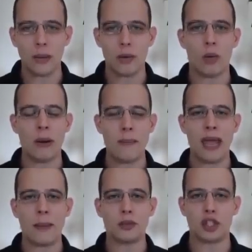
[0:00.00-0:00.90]
We want to
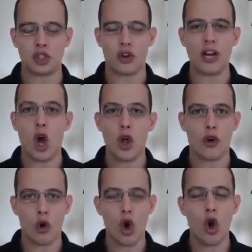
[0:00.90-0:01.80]
be able to trade on
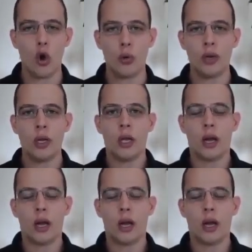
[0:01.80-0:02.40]
our own